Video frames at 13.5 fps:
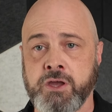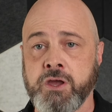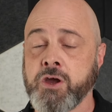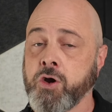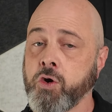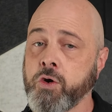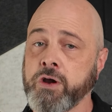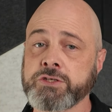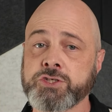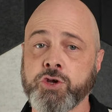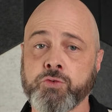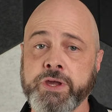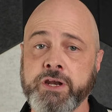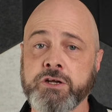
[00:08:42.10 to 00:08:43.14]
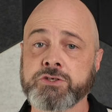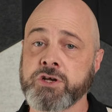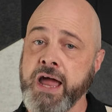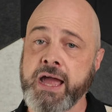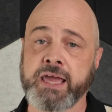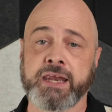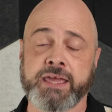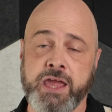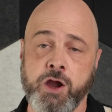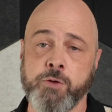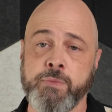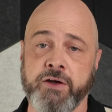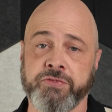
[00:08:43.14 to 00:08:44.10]
or else your readers are not going to care
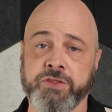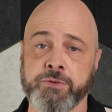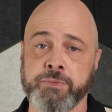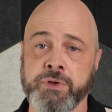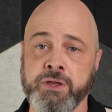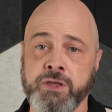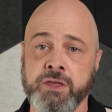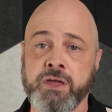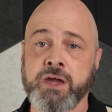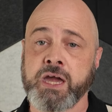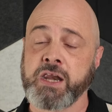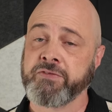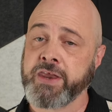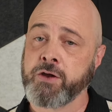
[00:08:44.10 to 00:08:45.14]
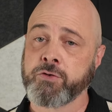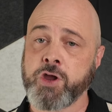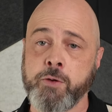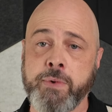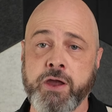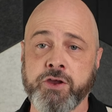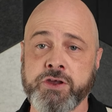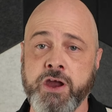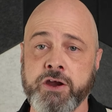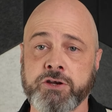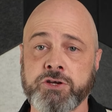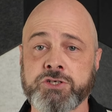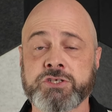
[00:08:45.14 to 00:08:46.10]
about them. And if they don't care about your
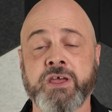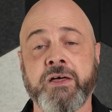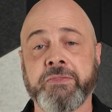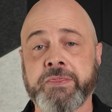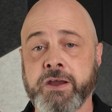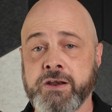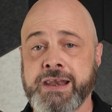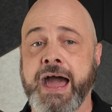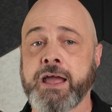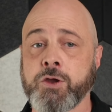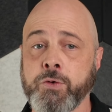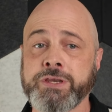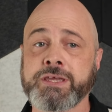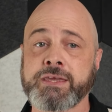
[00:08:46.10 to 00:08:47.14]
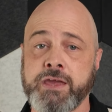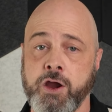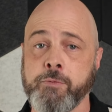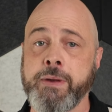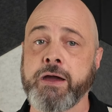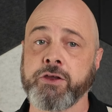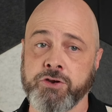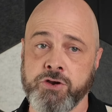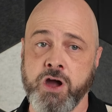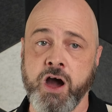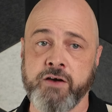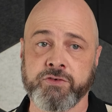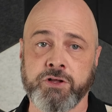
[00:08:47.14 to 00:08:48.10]
characters, they're not going to care about your
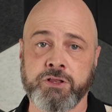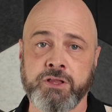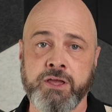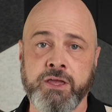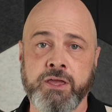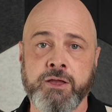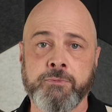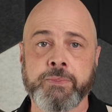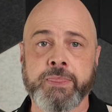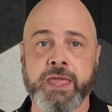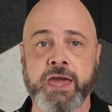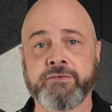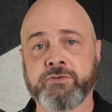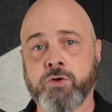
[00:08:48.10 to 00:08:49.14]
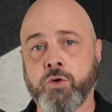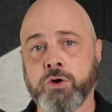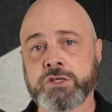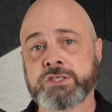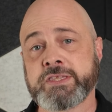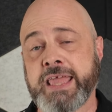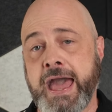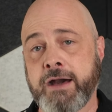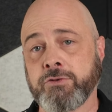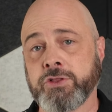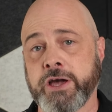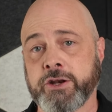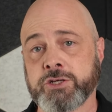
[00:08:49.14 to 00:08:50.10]
novel. And of course, the
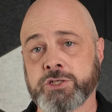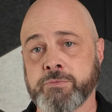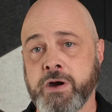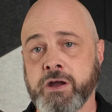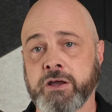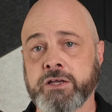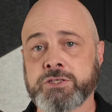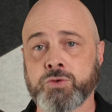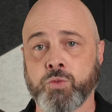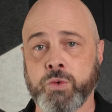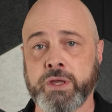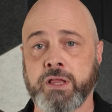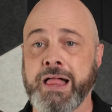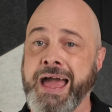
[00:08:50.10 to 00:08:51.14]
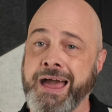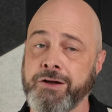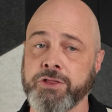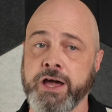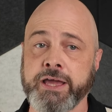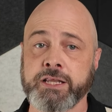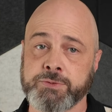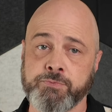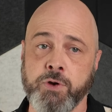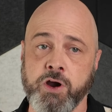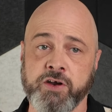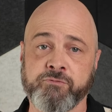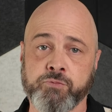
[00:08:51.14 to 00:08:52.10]
outliners among us will outline as
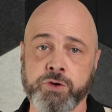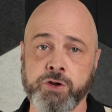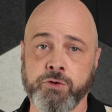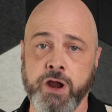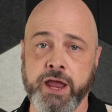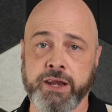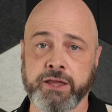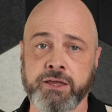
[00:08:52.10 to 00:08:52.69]
part of pre-writing.